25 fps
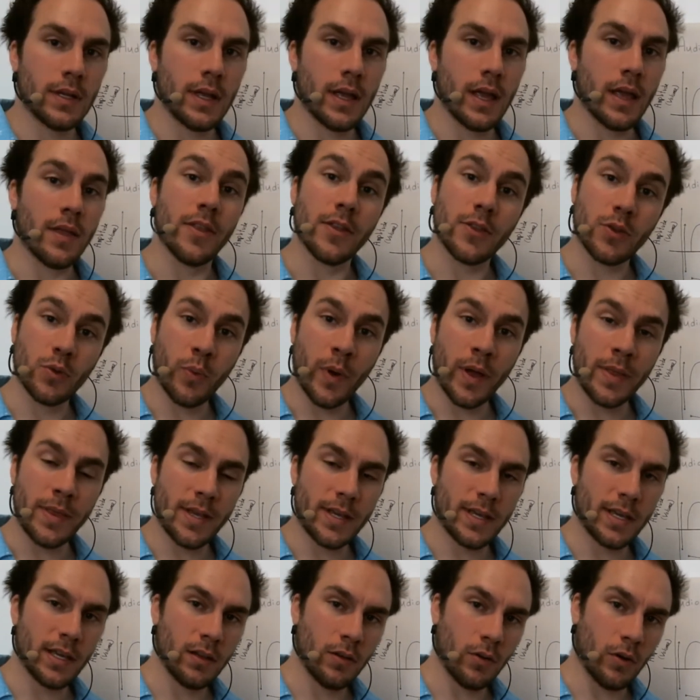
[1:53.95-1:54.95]
and the twenty
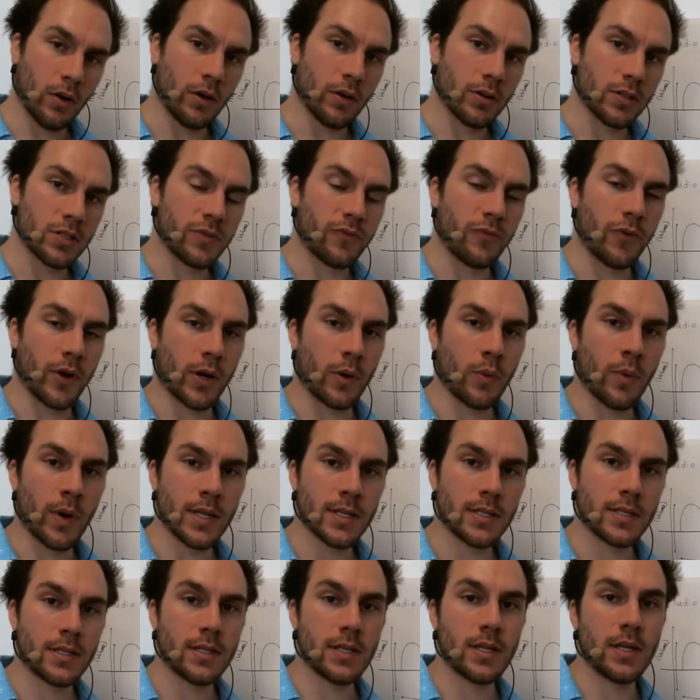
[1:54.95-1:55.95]
kilohertz
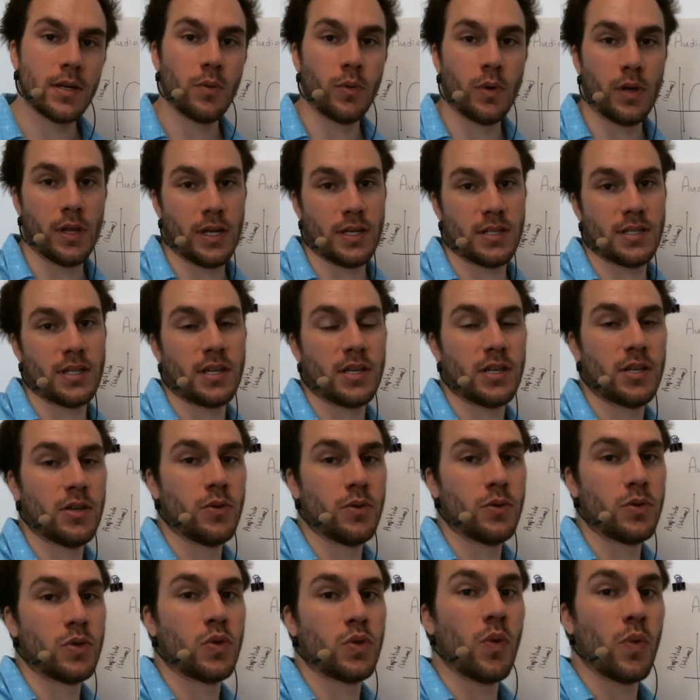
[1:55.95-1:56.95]
frequency will
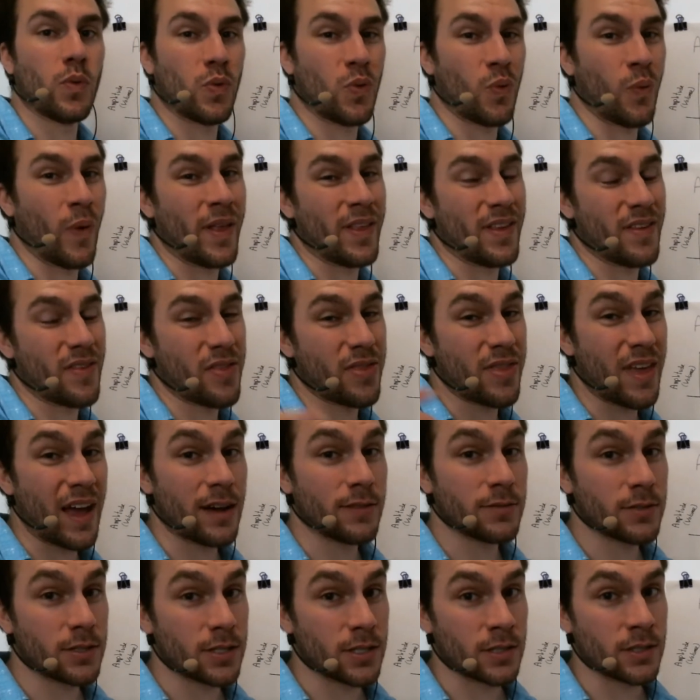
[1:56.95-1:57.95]
execute twenty
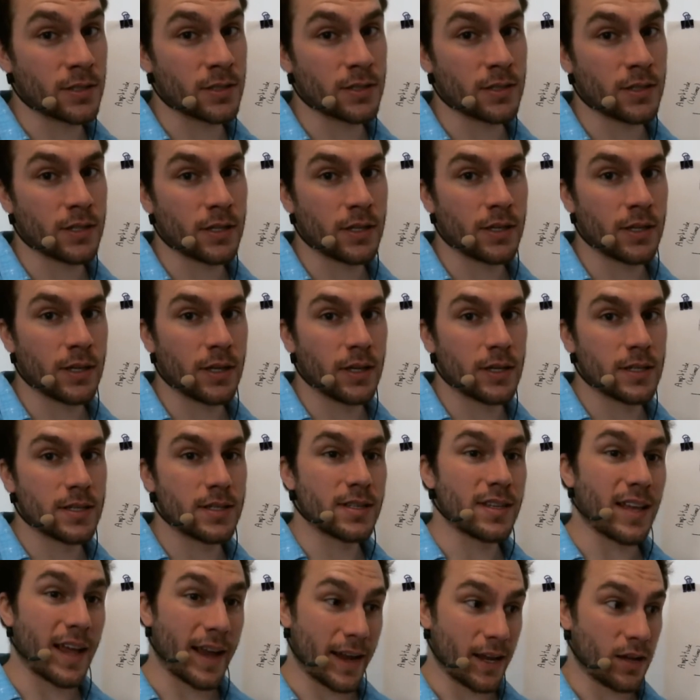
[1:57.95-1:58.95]
thousand
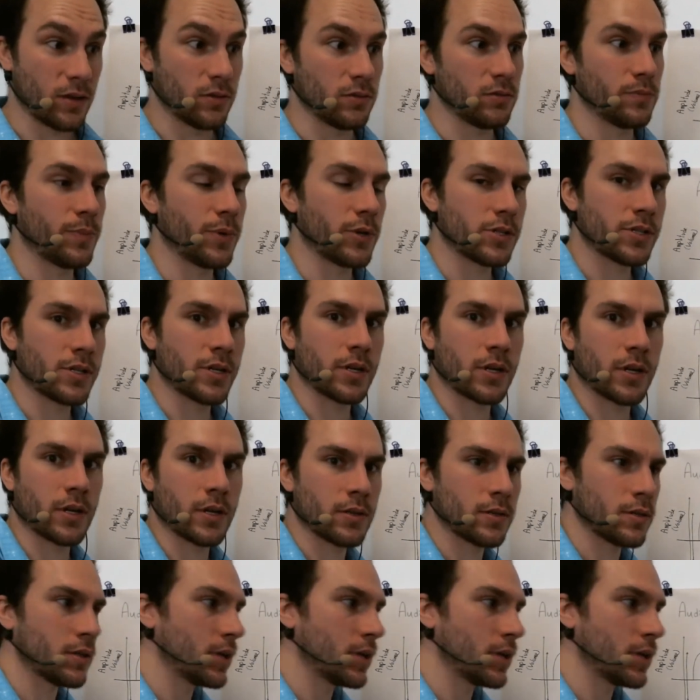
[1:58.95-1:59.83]
cycles per second.